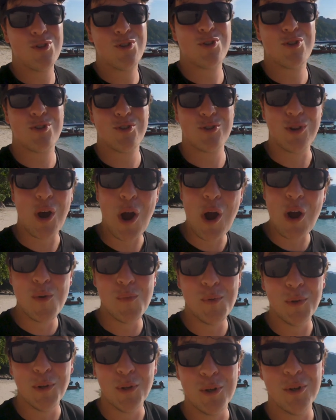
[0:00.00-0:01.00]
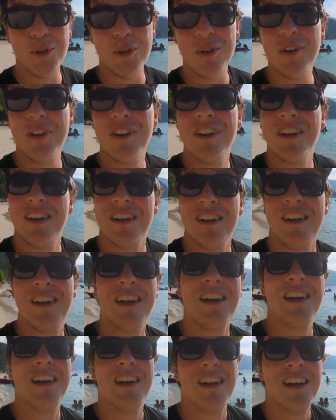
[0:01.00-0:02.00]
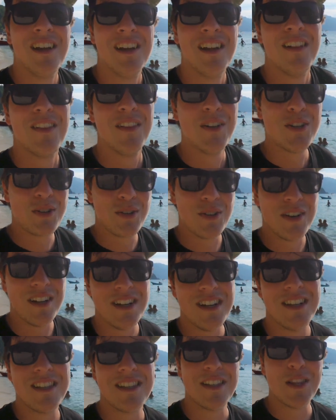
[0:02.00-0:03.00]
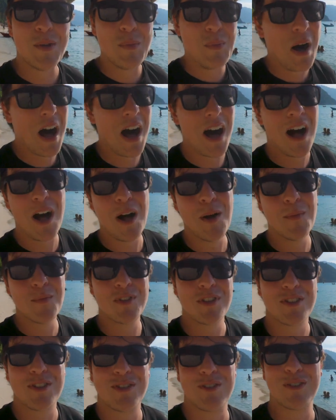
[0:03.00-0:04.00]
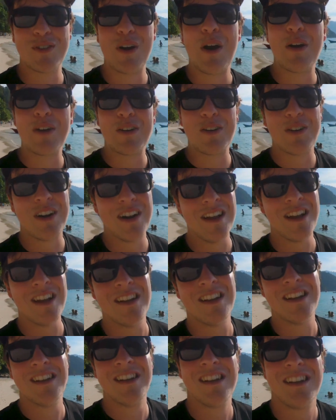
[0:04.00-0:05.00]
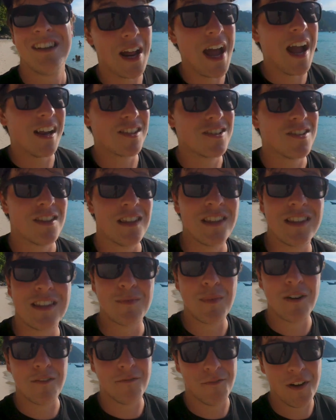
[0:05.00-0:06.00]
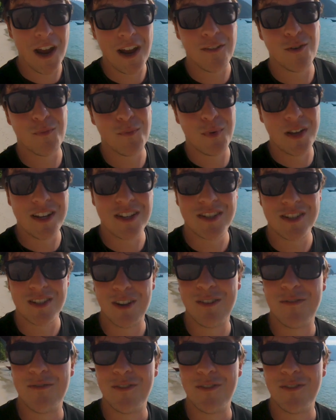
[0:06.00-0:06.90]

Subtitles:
so blue. The trees and the palms are so green, but I actually think it's my favorite beach so